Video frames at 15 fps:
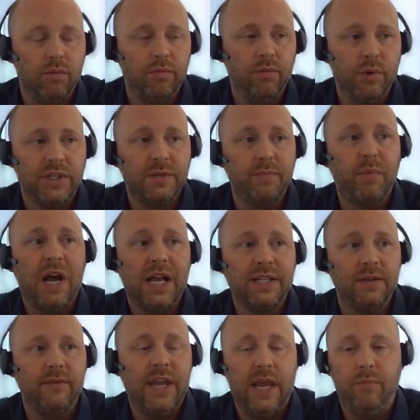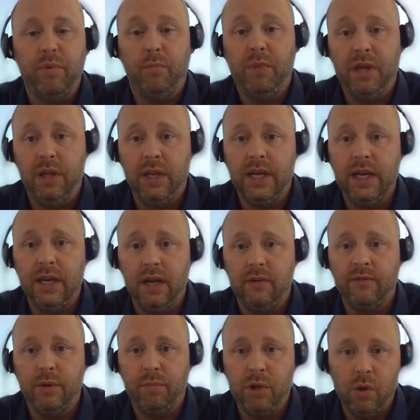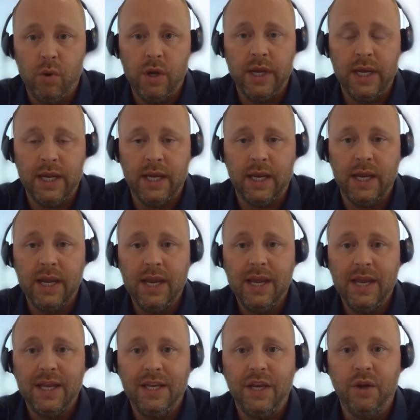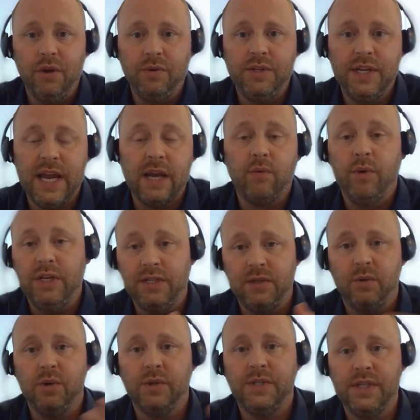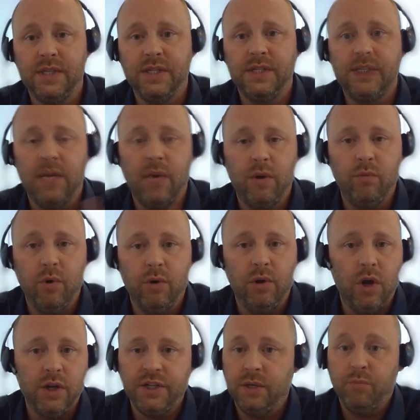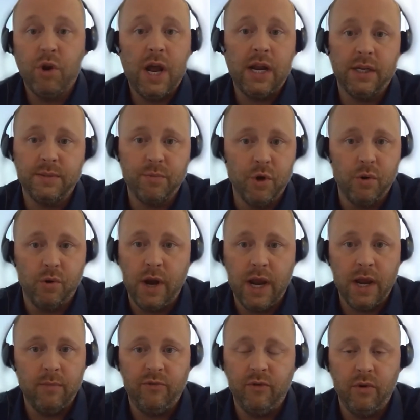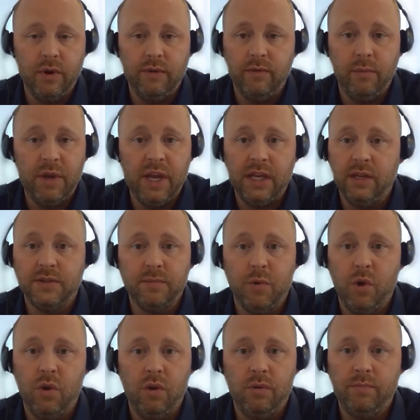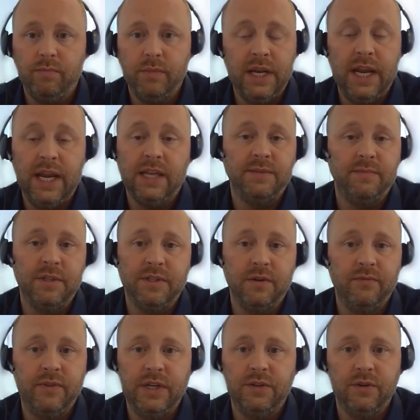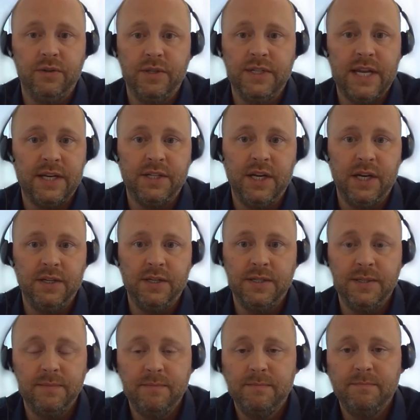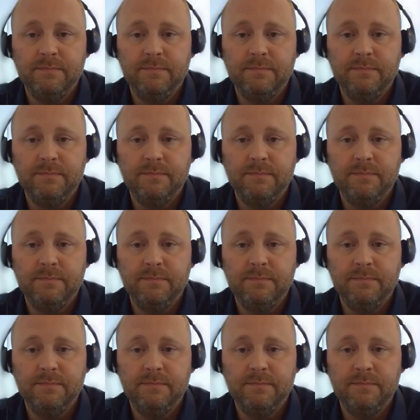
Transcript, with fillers: responsive capability of deploying you know tech resources when we're launching products programs or even making small enhancements or feature set changes